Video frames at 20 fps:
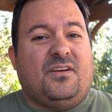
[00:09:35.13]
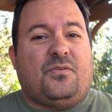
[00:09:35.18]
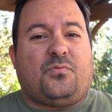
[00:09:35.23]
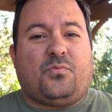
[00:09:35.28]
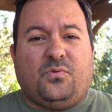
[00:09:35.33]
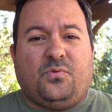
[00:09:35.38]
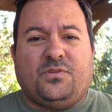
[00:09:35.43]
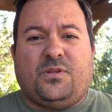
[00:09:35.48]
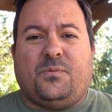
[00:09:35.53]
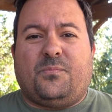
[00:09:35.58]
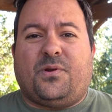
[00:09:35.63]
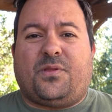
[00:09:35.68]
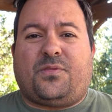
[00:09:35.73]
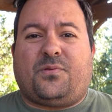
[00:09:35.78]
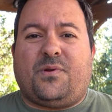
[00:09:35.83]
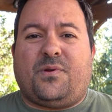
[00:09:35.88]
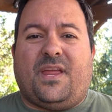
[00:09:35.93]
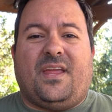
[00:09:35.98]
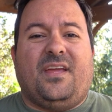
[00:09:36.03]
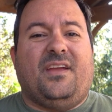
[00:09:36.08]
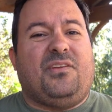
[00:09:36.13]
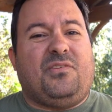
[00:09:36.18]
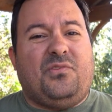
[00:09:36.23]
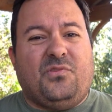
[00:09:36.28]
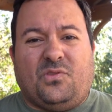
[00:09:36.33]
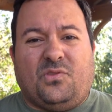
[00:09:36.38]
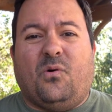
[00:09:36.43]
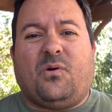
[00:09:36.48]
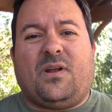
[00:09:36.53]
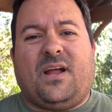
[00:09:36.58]
Rule number 3, you
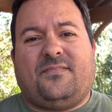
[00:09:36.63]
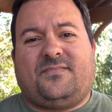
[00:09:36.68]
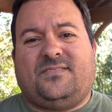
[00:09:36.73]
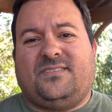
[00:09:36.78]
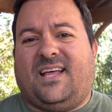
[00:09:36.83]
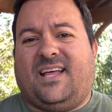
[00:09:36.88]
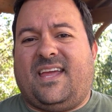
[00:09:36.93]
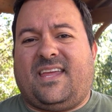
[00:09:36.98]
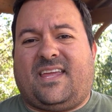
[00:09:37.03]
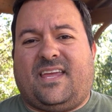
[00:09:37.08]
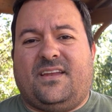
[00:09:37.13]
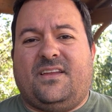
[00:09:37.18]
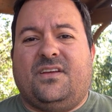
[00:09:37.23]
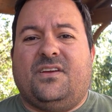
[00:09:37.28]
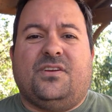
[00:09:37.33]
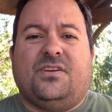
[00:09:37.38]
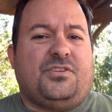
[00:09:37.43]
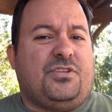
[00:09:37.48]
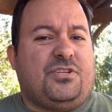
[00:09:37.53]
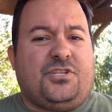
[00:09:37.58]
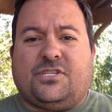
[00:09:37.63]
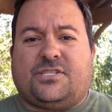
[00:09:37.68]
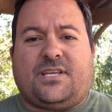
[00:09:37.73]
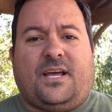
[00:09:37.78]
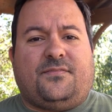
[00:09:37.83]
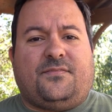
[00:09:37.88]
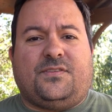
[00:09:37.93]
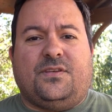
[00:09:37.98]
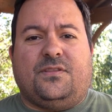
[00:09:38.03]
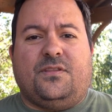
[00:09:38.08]
don't have to like it, you just
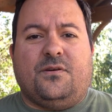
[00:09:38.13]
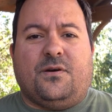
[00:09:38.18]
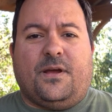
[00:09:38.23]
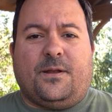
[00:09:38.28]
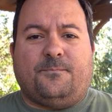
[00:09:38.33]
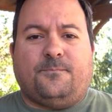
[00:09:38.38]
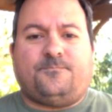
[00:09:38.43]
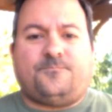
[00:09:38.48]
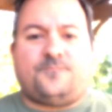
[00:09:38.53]
have to do it.